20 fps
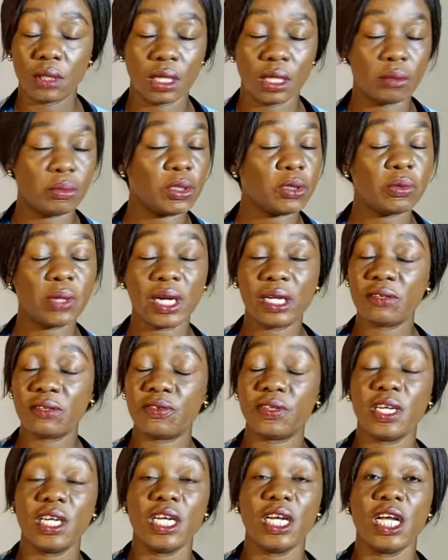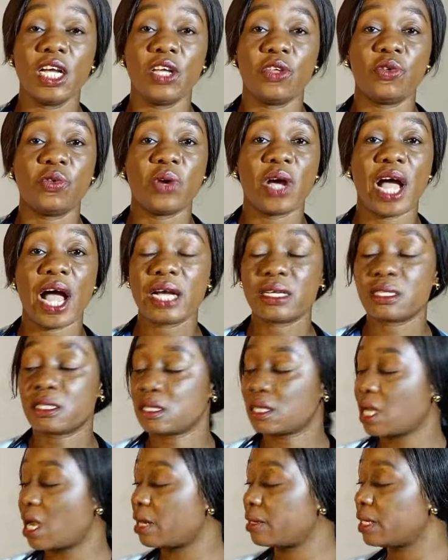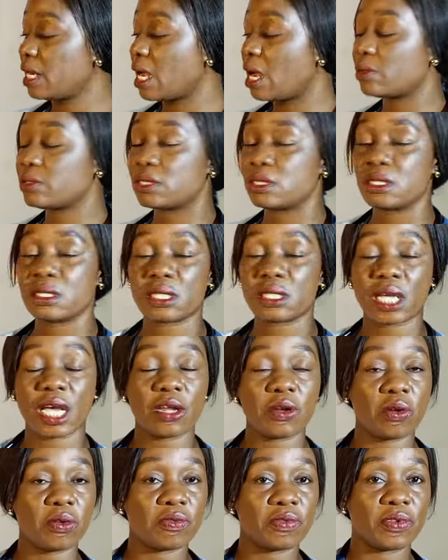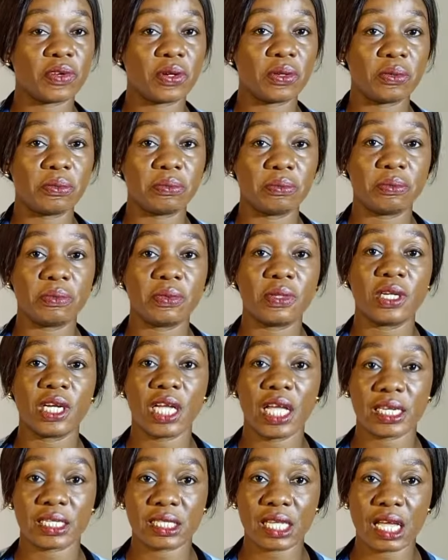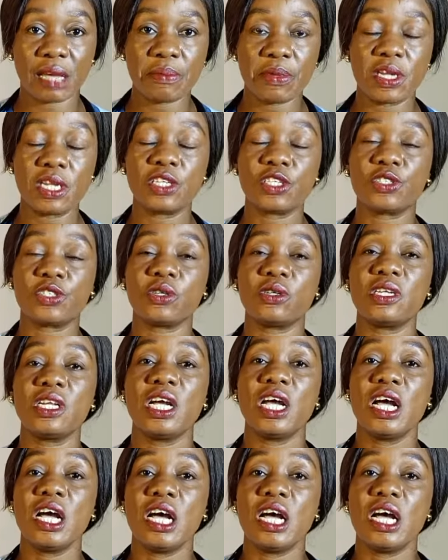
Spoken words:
a midwife, you are asked to carry out this kind of examination.